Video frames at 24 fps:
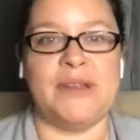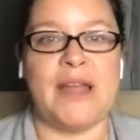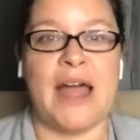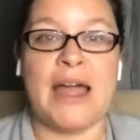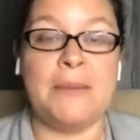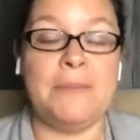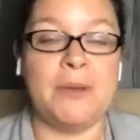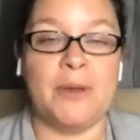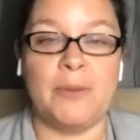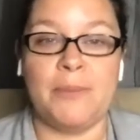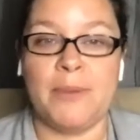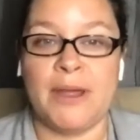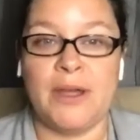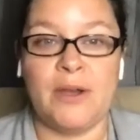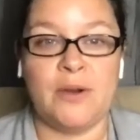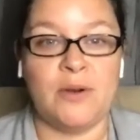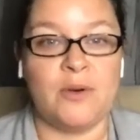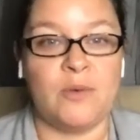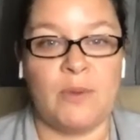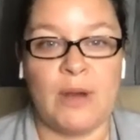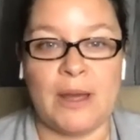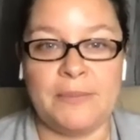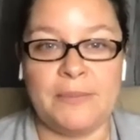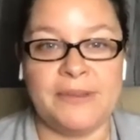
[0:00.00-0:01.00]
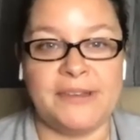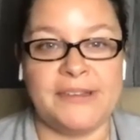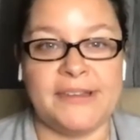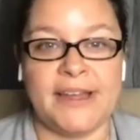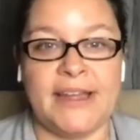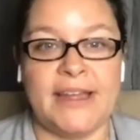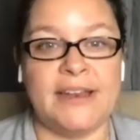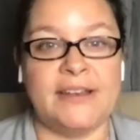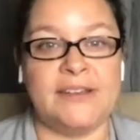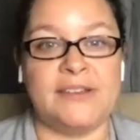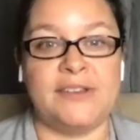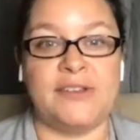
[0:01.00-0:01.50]
I built my own
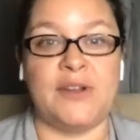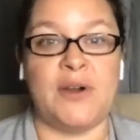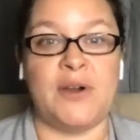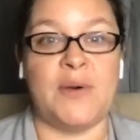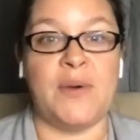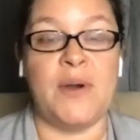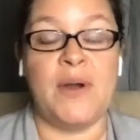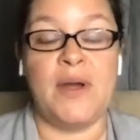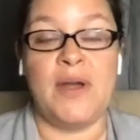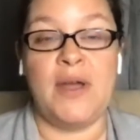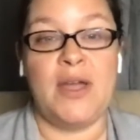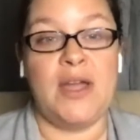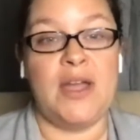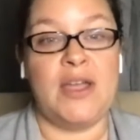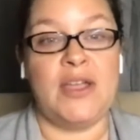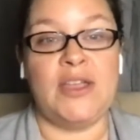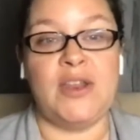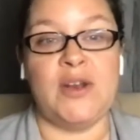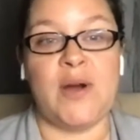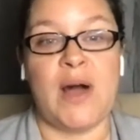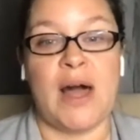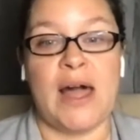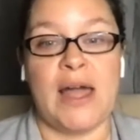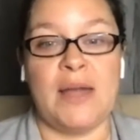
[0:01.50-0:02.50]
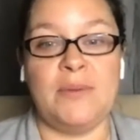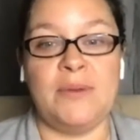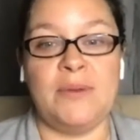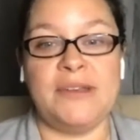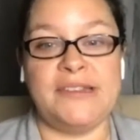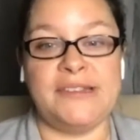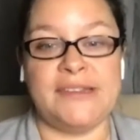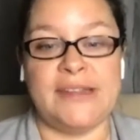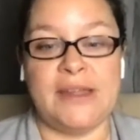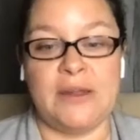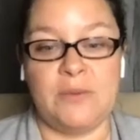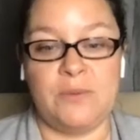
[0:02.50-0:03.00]
website. So, I would
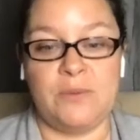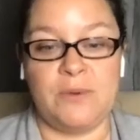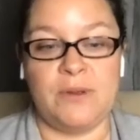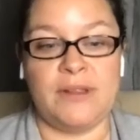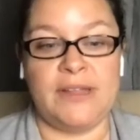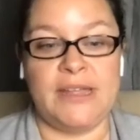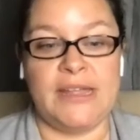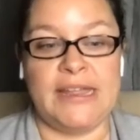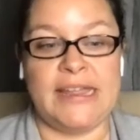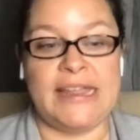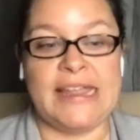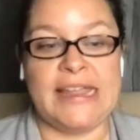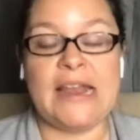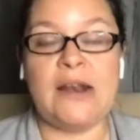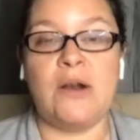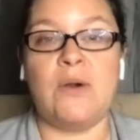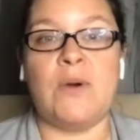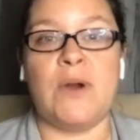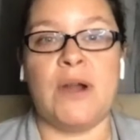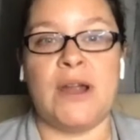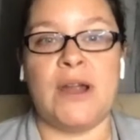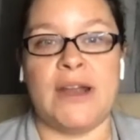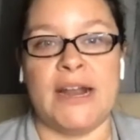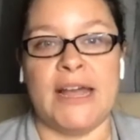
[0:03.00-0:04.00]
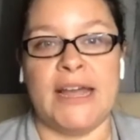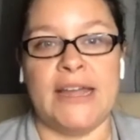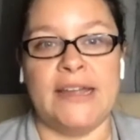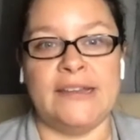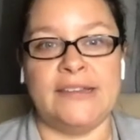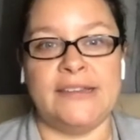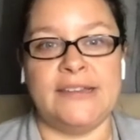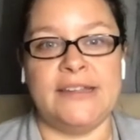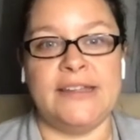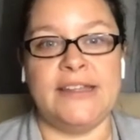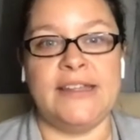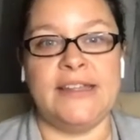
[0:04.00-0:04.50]
say really get
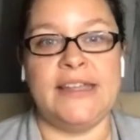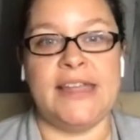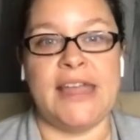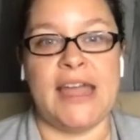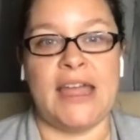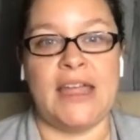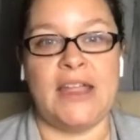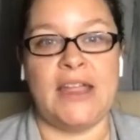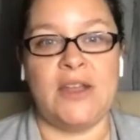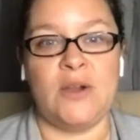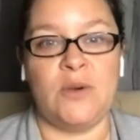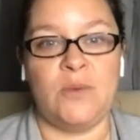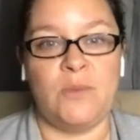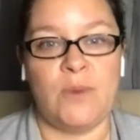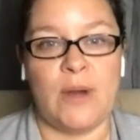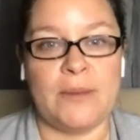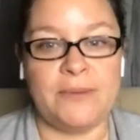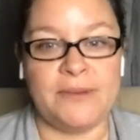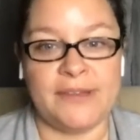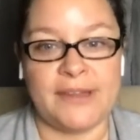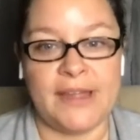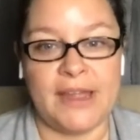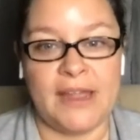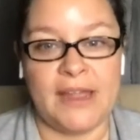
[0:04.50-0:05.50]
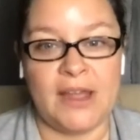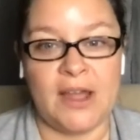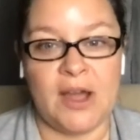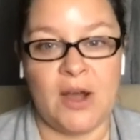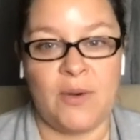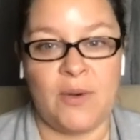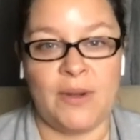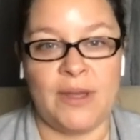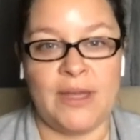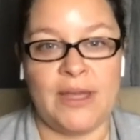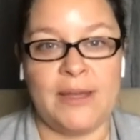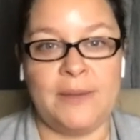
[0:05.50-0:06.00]
organized, get your website
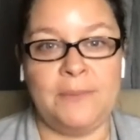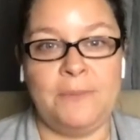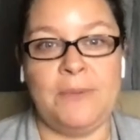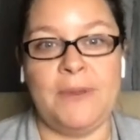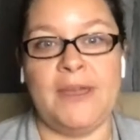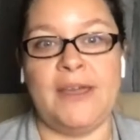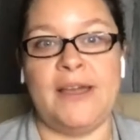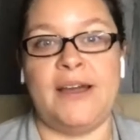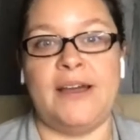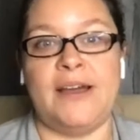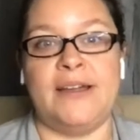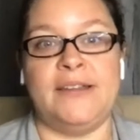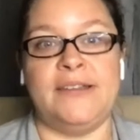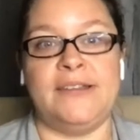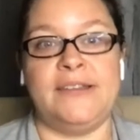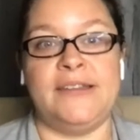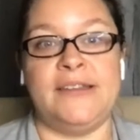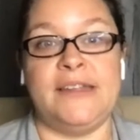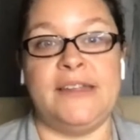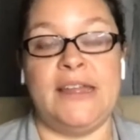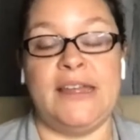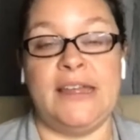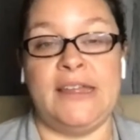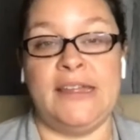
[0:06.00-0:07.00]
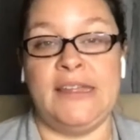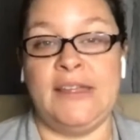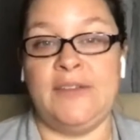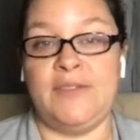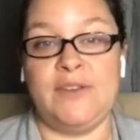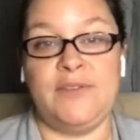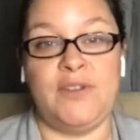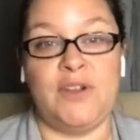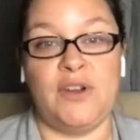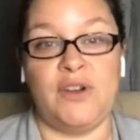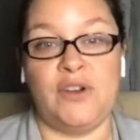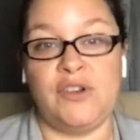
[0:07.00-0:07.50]
going, because even
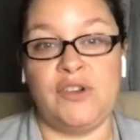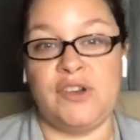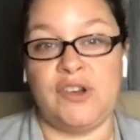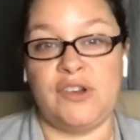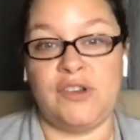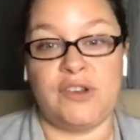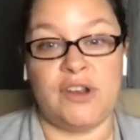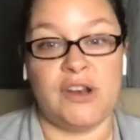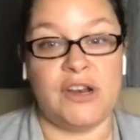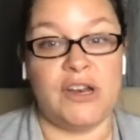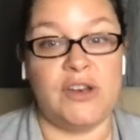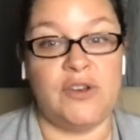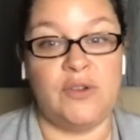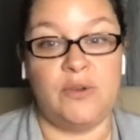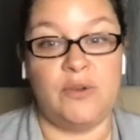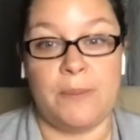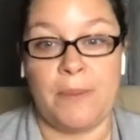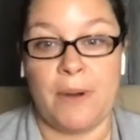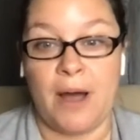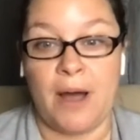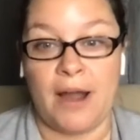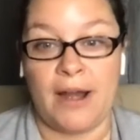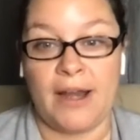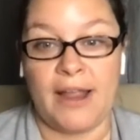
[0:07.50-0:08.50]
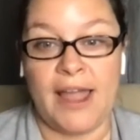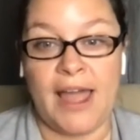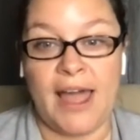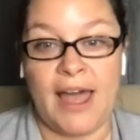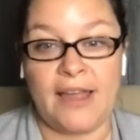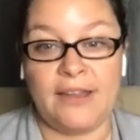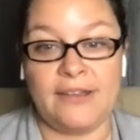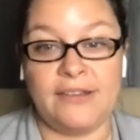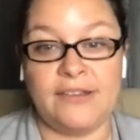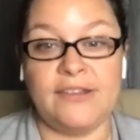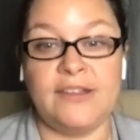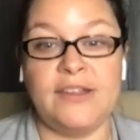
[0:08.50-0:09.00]
if you're just going to do a
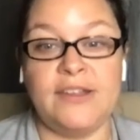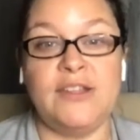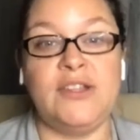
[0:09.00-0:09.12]
podcast,